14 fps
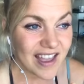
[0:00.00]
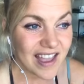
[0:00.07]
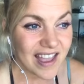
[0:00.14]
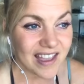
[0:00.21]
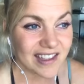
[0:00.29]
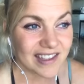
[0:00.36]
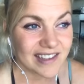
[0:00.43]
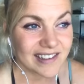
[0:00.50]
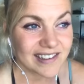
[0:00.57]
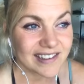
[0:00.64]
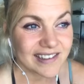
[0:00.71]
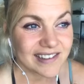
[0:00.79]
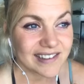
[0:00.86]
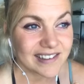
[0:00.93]

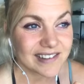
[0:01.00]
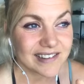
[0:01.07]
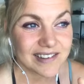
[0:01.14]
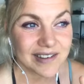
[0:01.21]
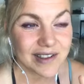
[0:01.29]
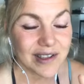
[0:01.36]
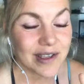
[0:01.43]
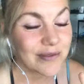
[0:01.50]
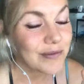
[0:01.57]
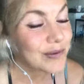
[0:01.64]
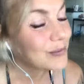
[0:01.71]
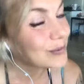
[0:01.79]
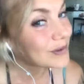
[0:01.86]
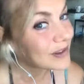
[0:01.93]
And if
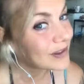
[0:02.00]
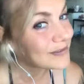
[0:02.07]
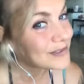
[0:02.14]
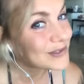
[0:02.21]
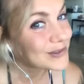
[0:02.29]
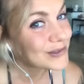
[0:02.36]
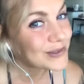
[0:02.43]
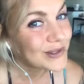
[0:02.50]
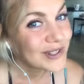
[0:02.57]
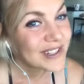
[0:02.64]
you would love to,